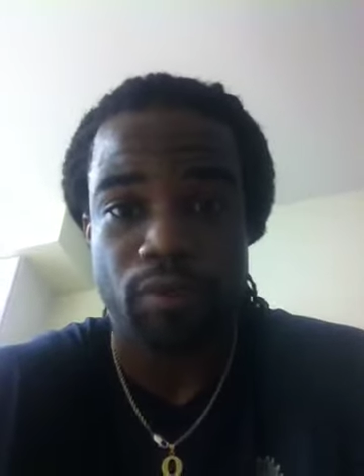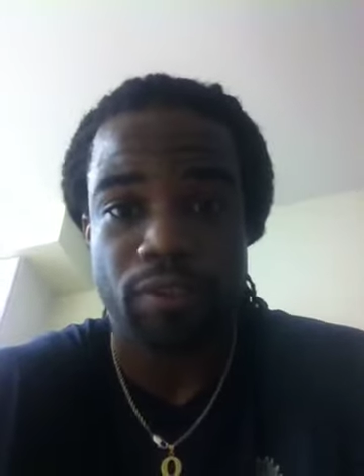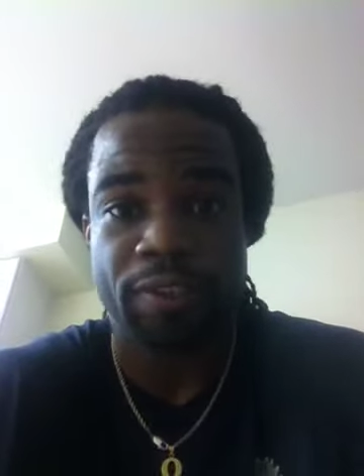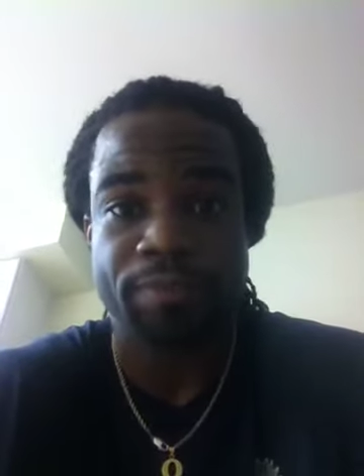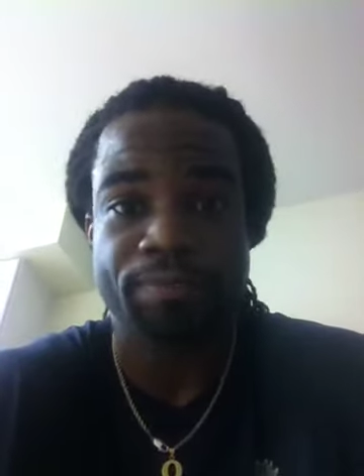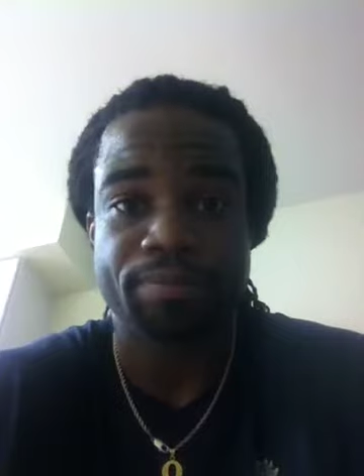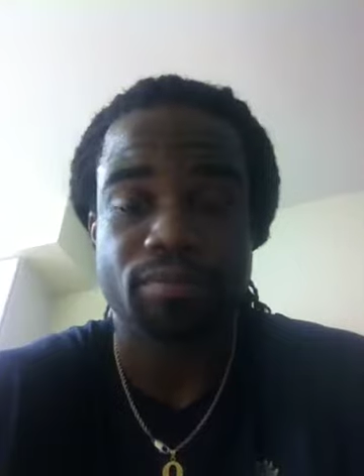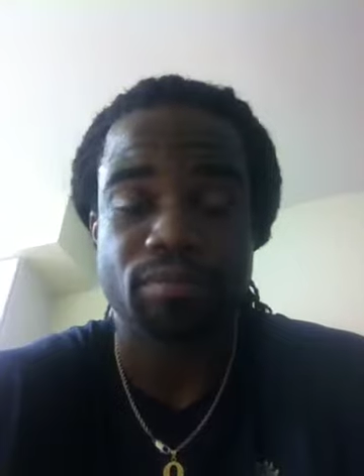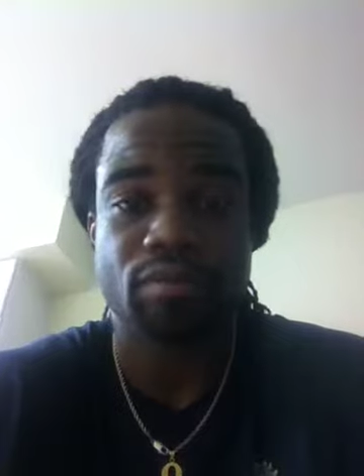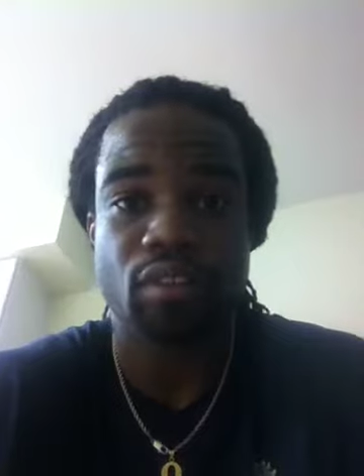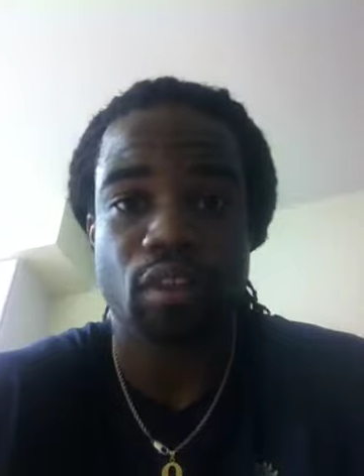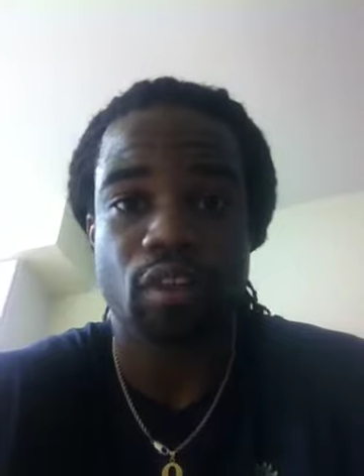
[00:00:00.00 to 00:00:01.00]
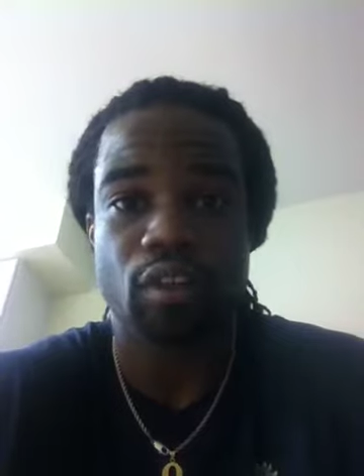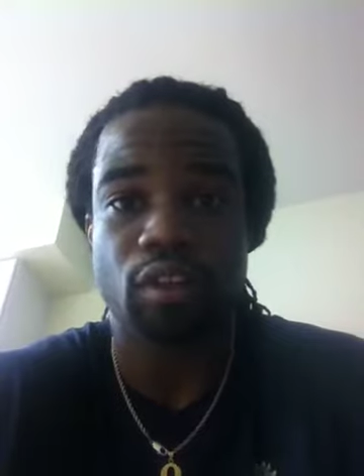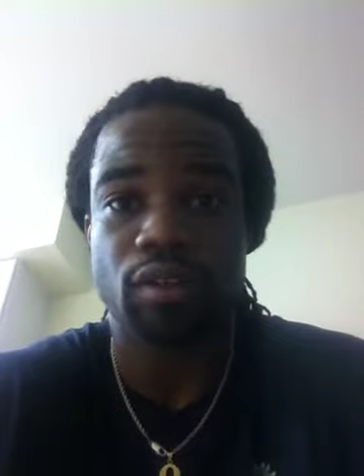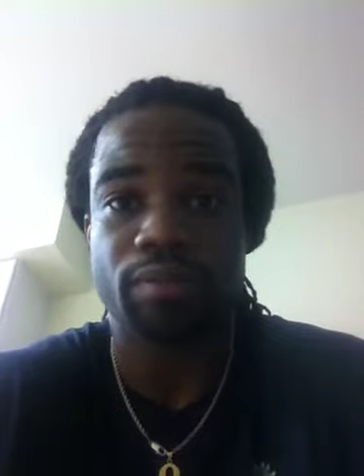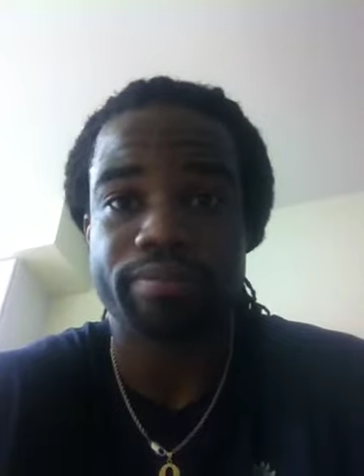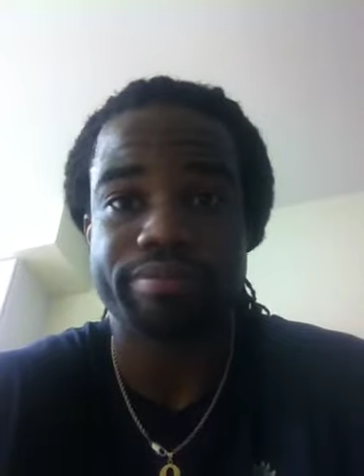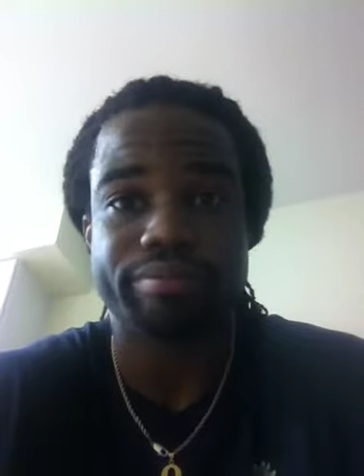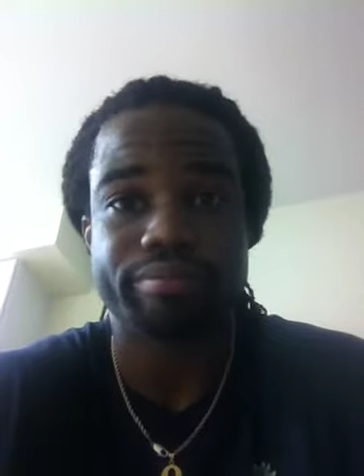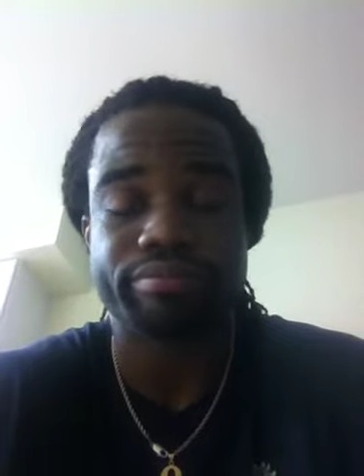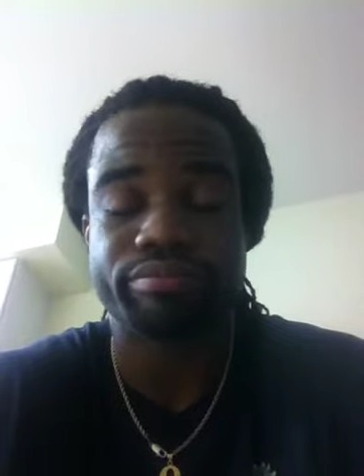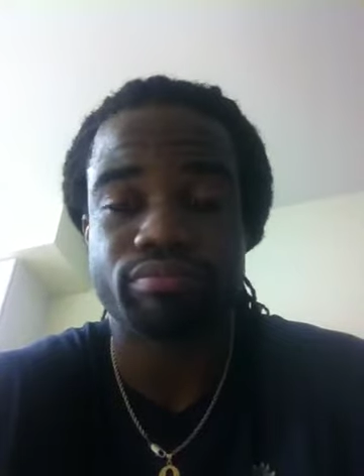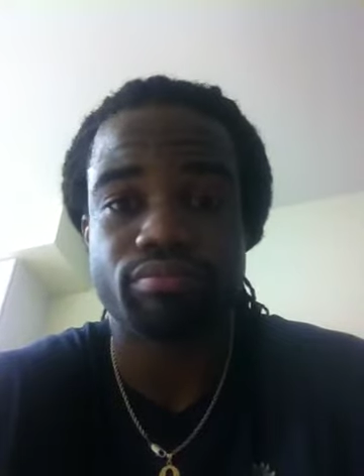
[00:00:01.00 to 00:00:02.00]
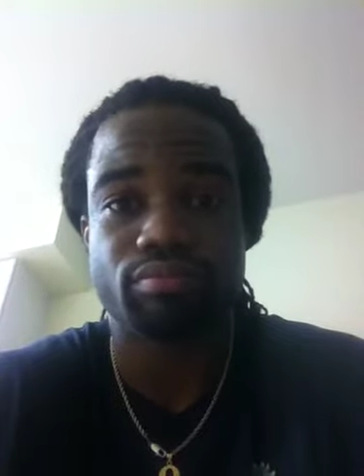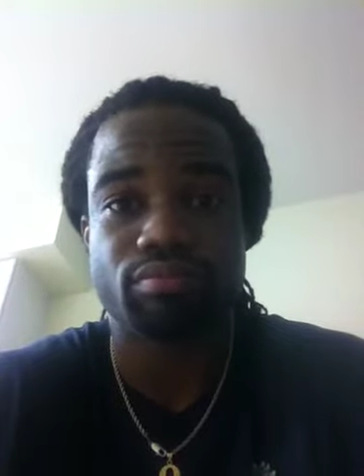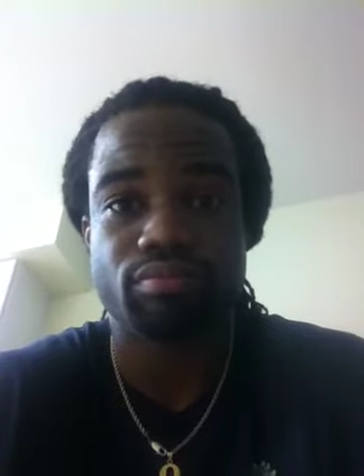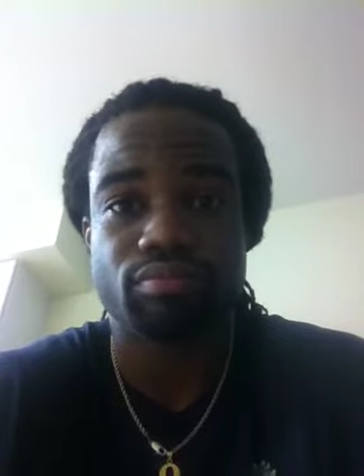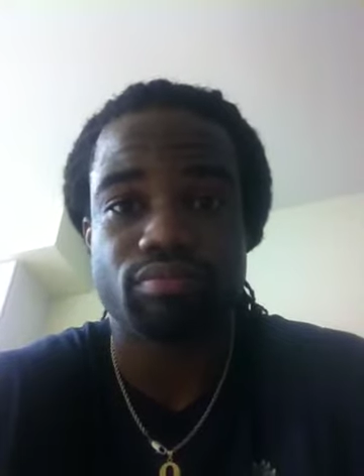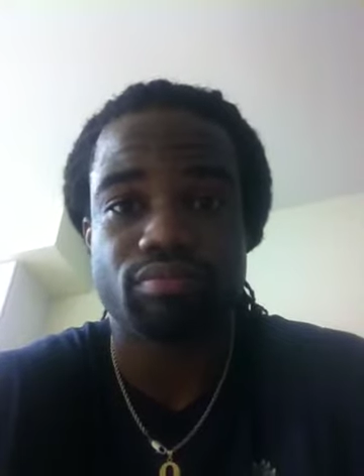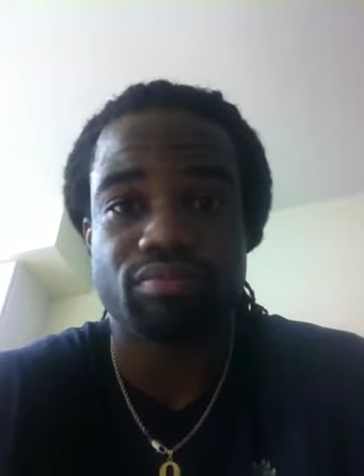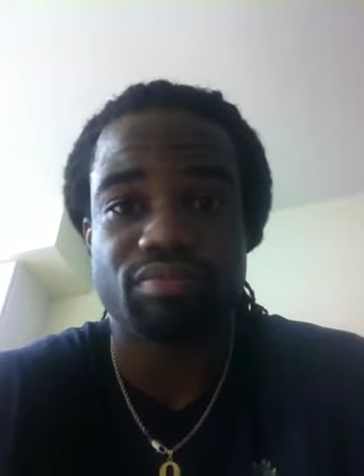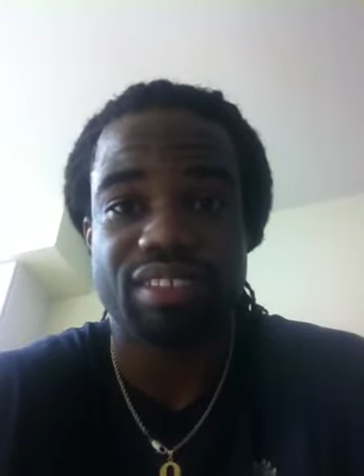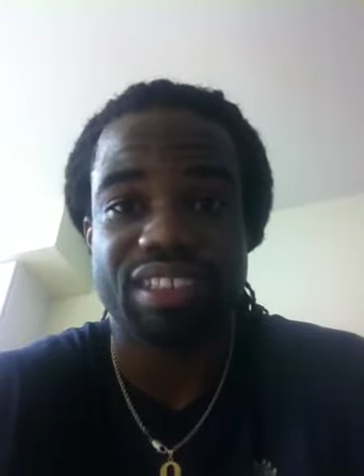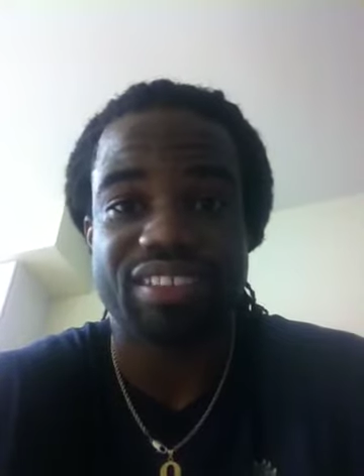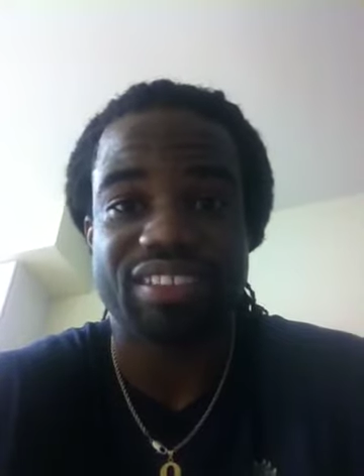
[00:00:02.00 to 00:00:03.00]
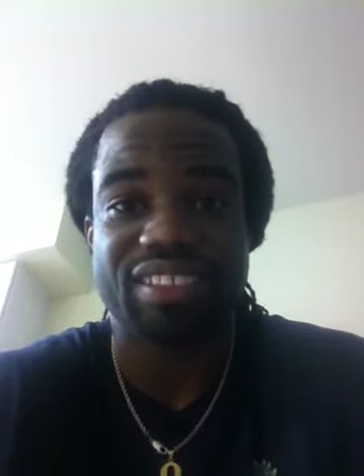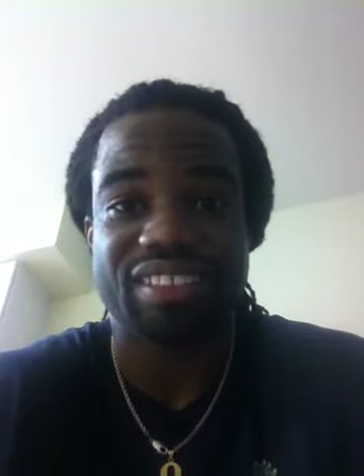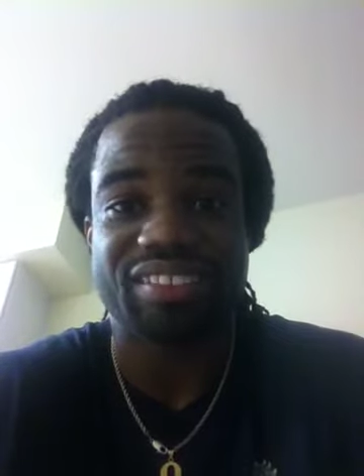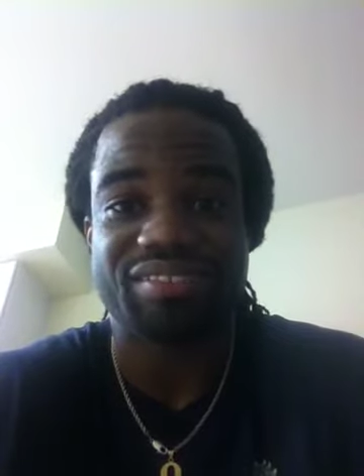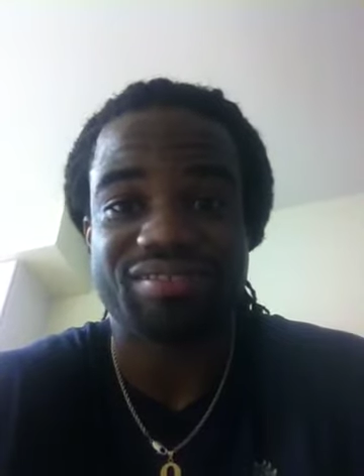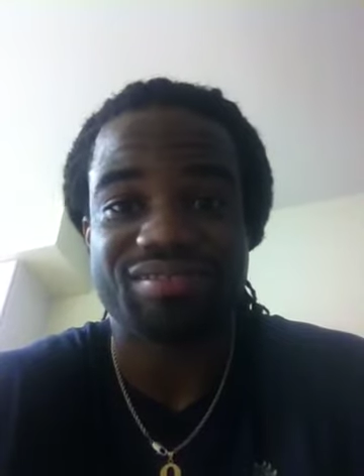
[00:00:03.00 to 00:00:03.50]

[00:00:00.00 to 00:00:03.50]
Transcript: Okay? Like I said,